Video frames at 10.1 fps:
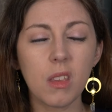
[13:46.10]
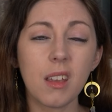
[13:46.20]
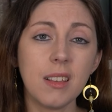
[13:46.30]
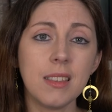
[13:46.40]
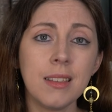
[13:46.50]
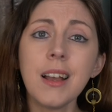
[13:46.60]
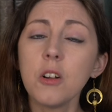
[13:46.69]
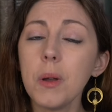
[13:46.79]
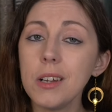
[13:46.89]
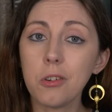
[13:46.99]
it's not
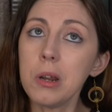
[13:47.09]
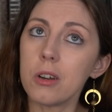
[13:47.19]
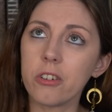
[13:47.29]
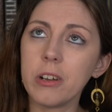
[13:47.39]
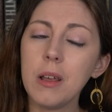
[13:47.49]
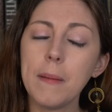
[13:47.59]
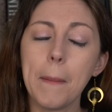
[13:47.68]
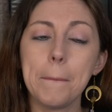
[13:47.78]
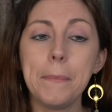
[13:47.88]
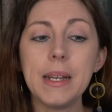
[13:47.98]
quite a street urchin,
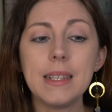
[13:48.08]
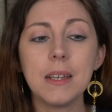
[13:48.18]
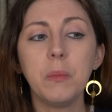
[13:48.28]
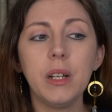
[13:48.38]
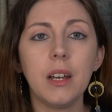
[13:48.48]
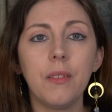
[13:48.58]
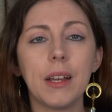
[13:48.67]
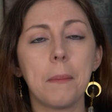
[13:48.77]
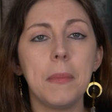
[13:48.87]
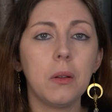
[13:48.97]
but someone of
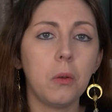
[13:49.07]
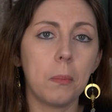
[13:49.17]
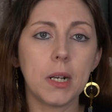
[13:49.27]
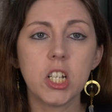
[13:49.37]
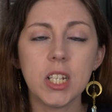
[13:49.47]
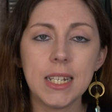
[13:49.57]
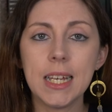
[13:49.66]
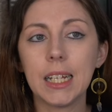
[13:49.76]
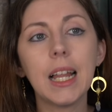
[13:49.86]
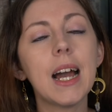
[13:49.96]
like a middle merchanty
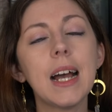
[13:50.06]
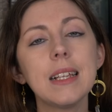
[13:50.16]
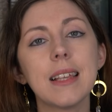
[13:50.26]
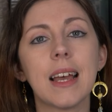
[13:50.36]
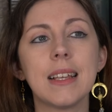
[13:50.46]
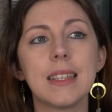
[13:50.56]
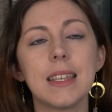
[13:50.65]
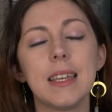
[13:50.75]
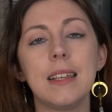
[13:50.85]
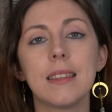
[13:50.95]
class as
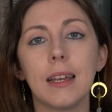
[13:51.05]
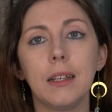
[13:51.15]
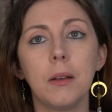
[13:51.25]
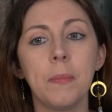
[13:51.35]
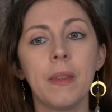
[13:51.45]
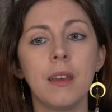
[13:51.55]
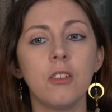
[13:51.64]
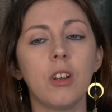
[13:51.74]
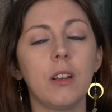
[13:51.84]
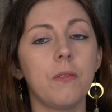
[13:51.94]
he's like
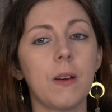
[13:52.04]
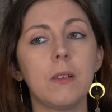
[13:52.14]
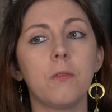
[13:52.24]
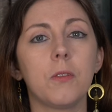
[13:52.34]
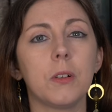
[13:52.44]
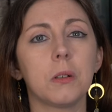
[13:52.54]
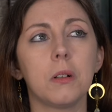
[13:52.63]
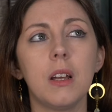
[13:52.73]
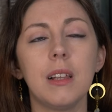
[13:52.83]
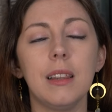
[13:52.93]
trying to fight for
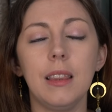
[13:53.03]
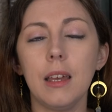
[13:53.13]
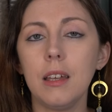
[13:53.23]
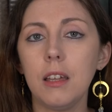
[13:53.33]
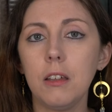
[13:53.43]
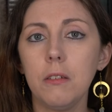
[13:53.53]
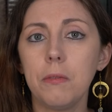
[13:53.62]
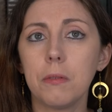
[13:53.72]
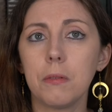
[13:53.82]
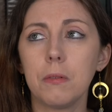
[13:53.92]
love,
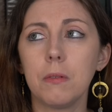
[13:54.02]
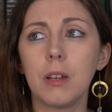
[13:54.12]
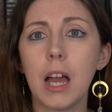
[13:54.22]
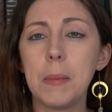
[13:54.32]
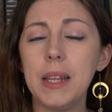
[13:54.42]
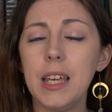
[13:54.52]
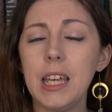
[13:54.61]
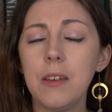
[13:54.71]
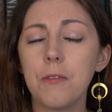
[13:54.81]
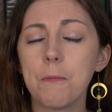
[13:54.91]
I believe.